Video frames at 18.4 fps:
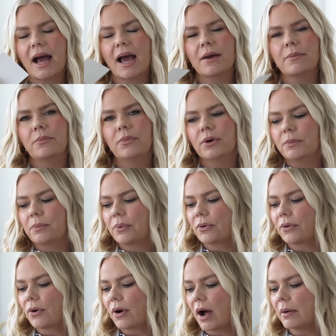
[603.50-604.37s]
I would
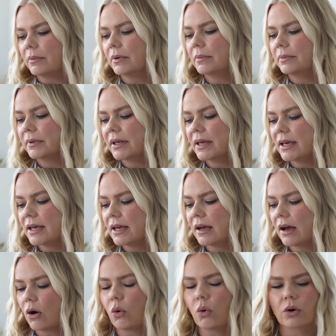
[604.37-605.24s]

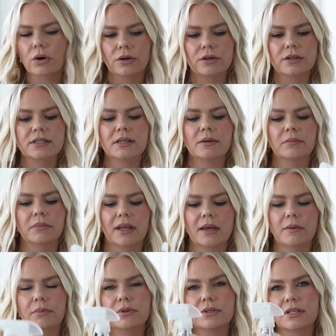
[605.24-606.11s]
probably order some
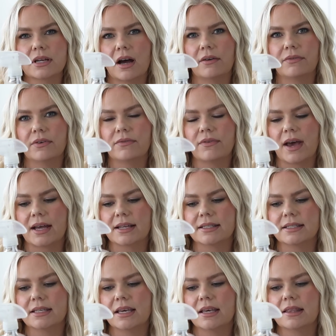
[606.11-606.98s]
labels off of
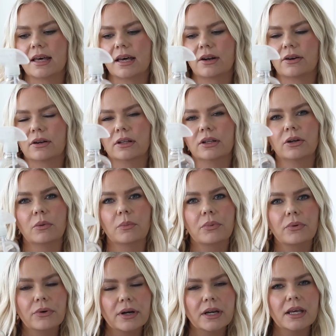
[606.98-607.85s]
Etsy that are a little
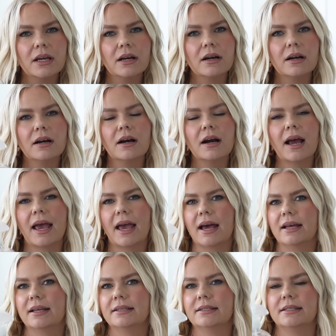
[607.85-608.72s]
prettier
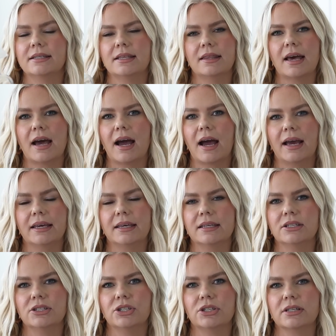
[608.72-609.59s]
and that I
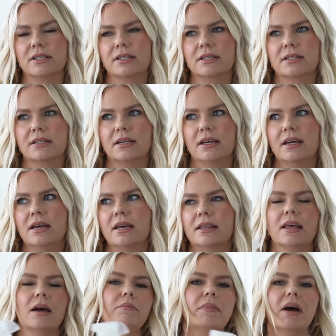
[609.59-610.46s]
can just,
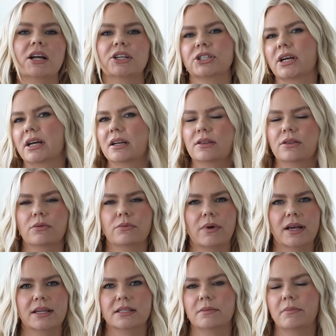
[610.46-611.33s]
that match kind of the
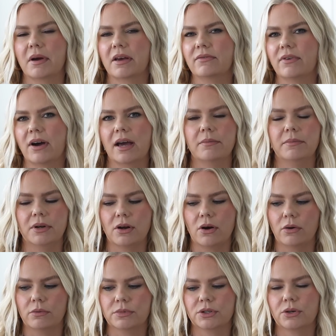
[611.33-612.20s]
rest of my vibe in
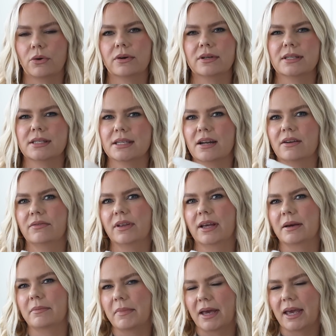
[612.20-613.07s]
home decor instead of
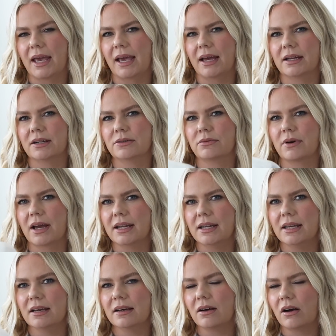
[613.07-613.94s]
like my
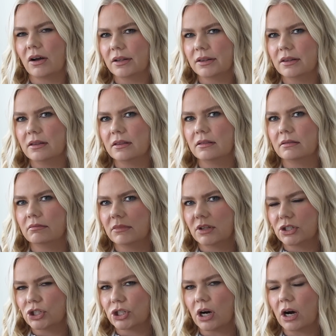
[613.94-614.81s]
handwriting on
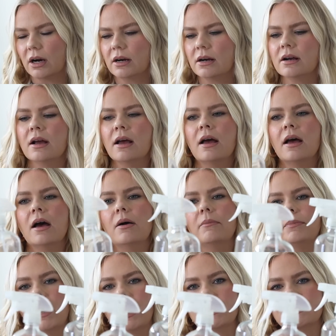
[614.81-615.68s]
the jar.
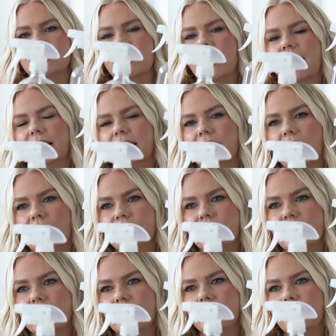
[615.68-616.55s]
But I
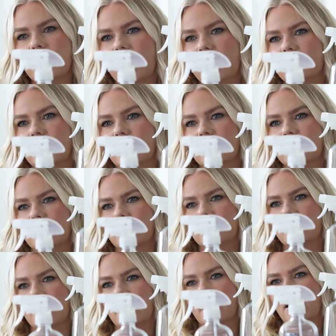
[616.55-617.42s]
love them. I think
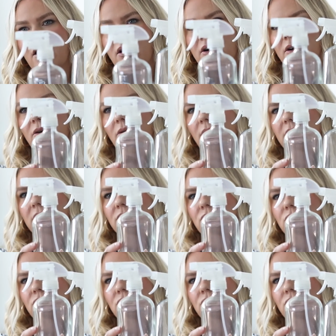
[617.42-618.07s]
that they are going